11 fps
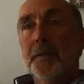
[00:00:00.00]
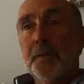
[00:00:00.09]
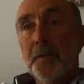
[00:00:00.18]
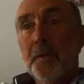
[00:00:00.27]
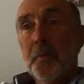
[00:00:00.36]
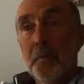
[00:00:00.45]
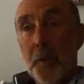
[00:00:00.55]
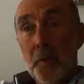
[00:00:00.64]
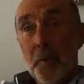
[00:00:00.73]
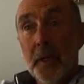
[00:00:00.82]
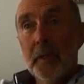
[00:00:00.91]
this
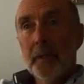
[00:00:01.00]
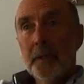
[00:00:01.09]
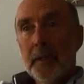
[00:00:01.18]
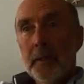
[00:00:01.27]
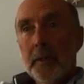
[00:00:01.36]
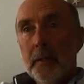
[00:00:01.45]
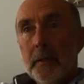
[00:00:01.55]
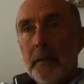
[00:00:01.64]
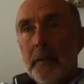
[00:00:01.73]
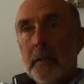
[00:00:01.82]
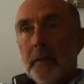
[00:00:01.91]
therapeutically? Yeah.
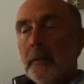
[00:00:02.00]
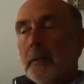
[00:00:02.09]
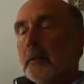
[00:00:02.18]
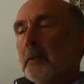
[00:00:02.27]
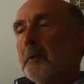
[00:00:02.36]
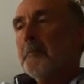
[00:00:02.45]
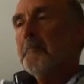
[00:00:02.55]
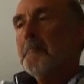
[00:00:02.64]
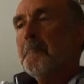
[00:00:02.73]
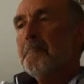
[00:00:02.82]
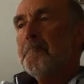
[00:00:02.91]

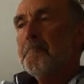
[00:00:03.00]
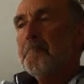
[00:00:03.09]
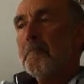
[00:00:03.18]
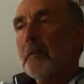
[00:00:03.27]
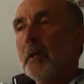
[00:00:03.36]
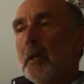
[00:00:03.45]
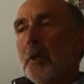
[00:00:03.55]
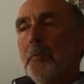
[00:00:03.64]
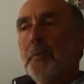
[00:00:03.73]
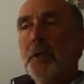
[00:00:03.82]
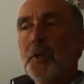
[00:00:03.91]
Um,
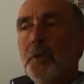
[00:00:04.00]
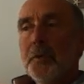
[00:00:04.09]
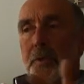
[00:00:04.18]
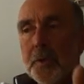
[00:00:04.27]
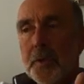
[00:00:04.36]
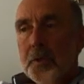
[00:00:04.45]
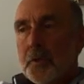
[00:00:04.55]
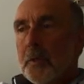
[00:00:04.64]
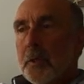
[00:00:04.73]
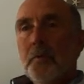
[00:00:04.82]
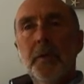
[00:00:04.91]
and I mentioned the
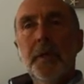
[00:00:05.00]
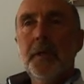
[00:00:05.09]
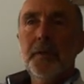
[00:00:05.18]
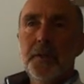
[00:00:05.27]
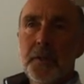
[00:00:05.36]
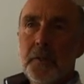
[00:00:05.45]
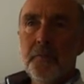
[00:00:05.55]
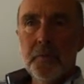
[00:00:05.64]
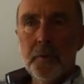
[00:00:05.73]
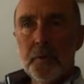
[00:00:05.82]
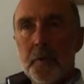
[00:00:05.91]
sensory awareness
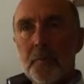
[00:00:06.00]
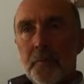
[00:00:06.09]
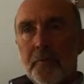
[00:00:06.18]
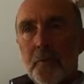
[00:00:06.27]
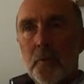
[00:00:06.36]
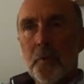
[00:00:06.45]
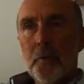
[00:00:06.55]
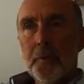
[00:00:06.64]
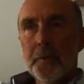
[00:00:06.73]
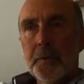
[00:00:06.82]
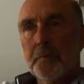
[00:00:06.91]
inventory before
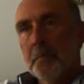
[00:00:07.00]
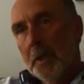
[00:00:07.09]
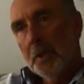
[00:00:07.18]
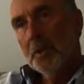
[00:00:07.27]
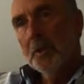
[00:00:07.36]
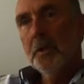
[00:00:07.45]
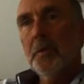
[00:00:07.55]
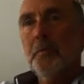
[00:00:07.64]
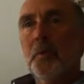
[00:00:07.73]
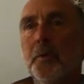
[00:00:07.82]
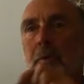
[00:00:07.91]
that's mentioned in
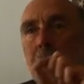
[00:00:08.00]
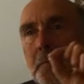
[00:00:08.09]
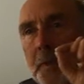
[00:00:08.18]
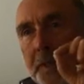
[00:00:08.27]
the book that